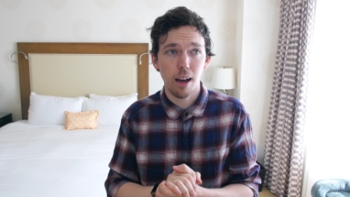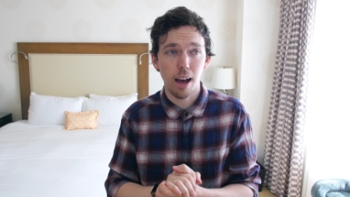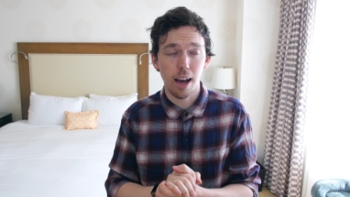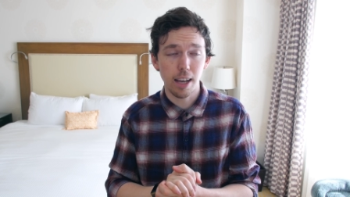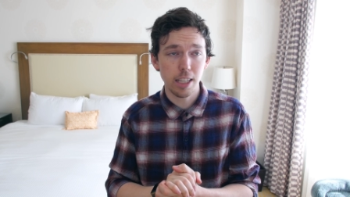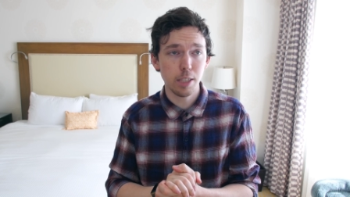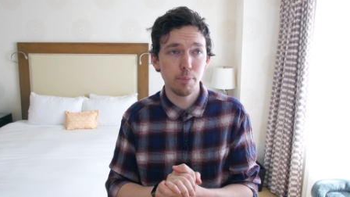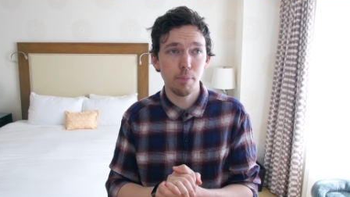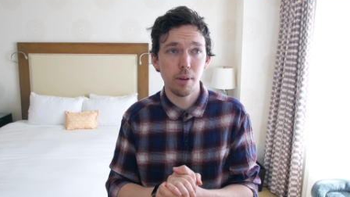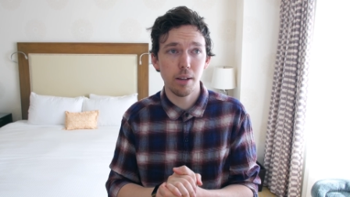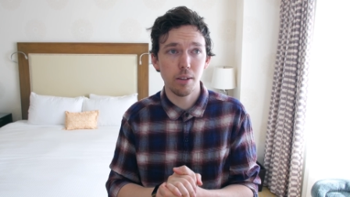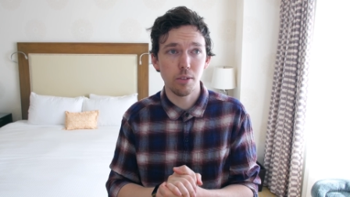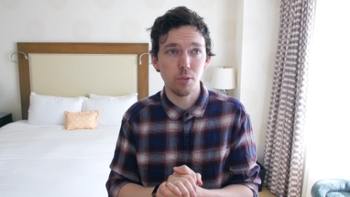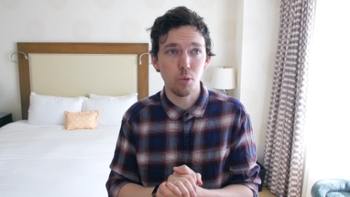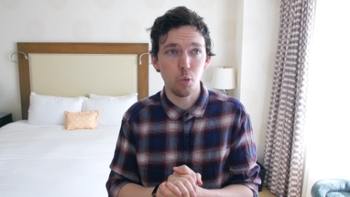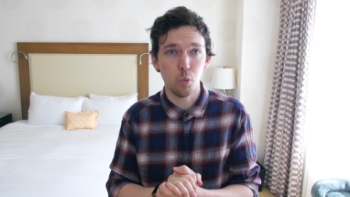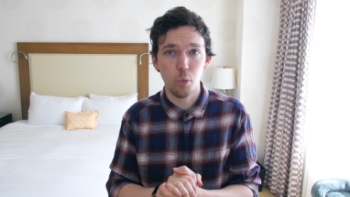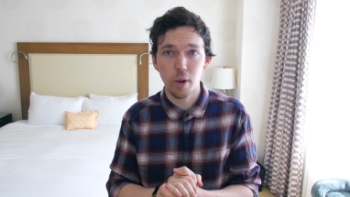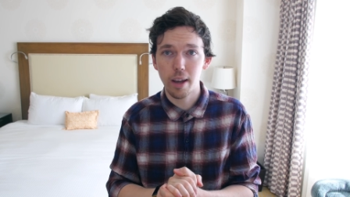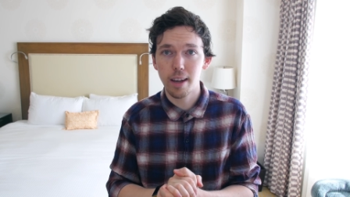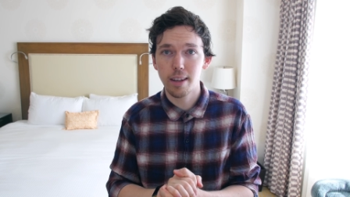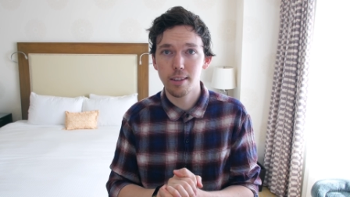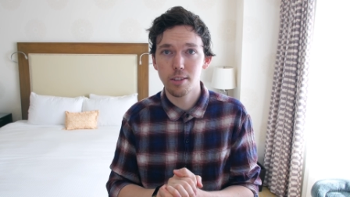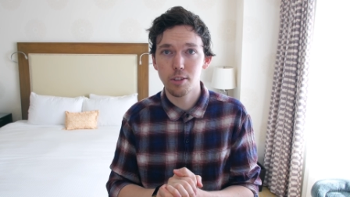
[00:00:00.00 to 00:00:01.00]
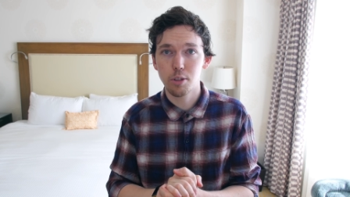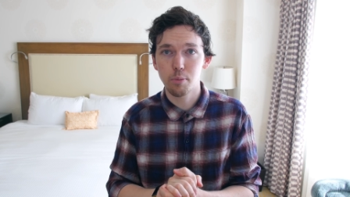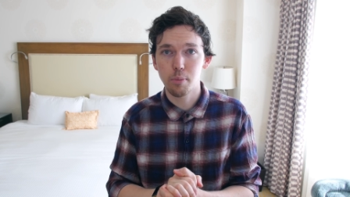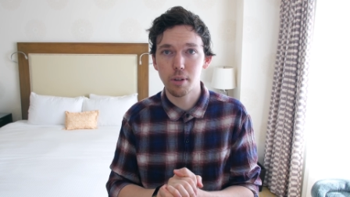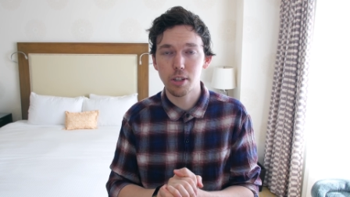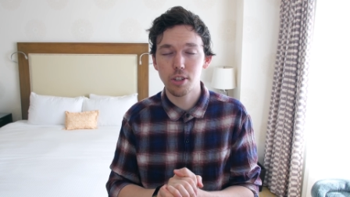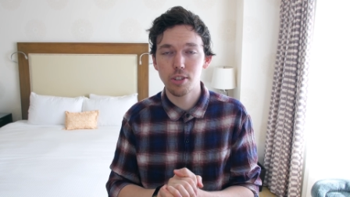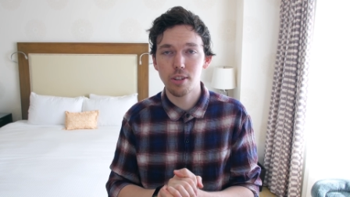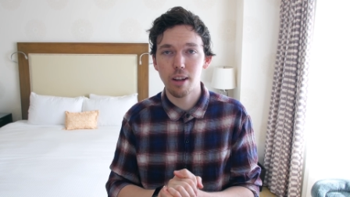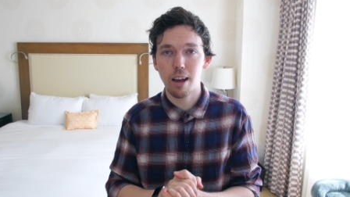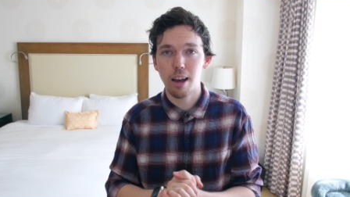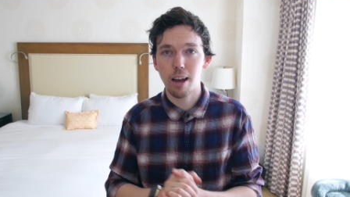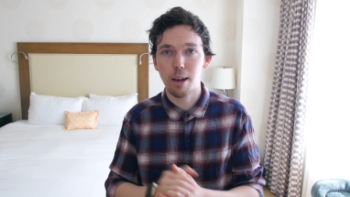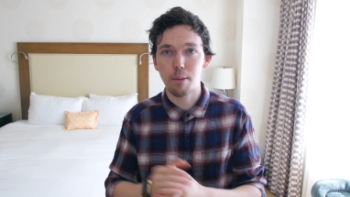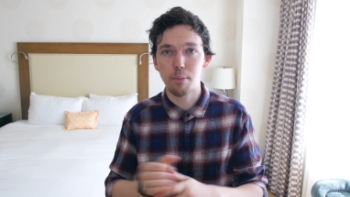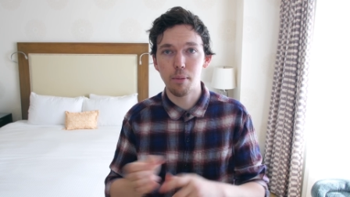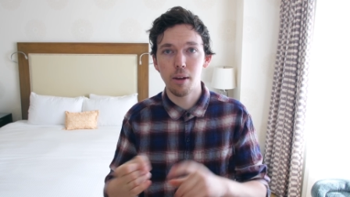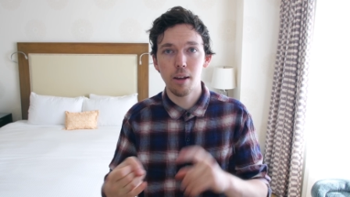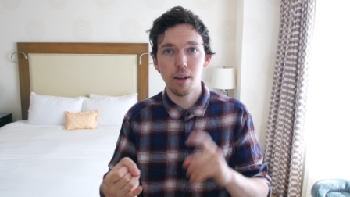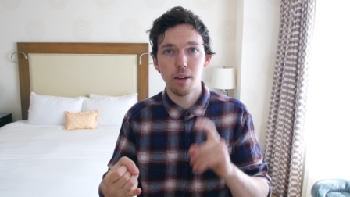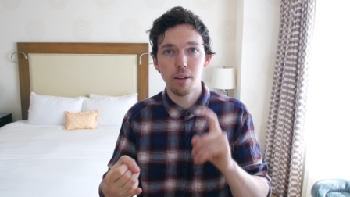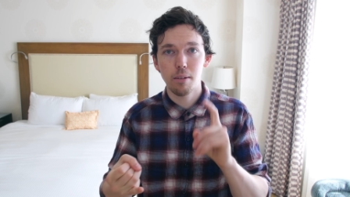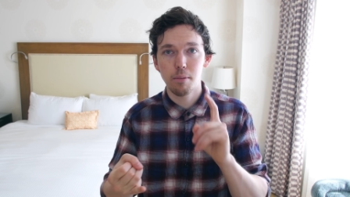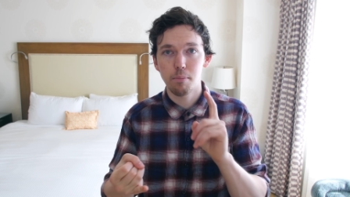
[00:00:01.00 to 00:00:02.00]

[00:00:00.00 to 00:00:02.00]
I spend way too much time